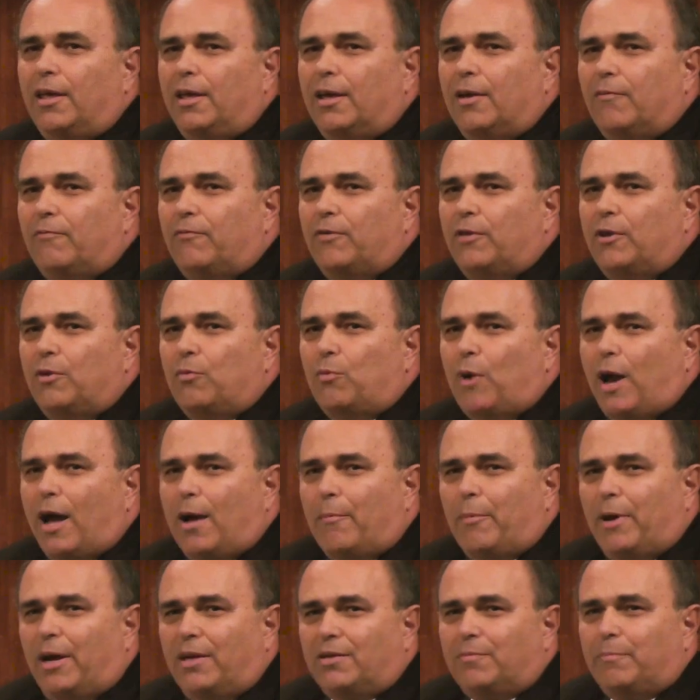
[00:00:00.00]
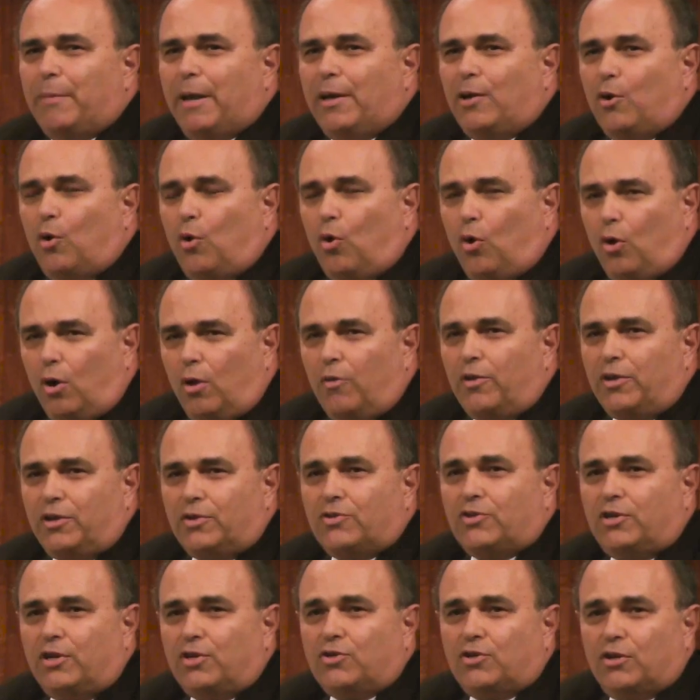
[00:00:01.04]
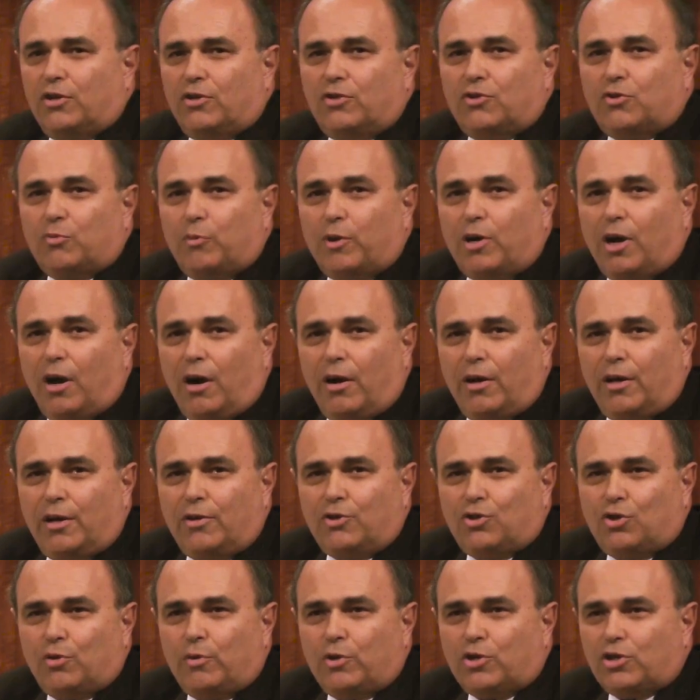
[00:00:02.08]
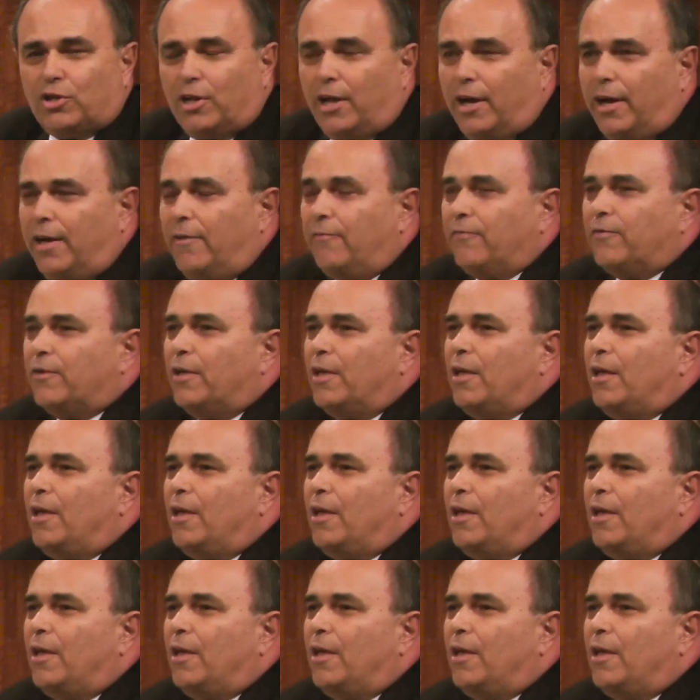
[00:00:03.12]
if the rabbis made all the decisions regarding Jewish life.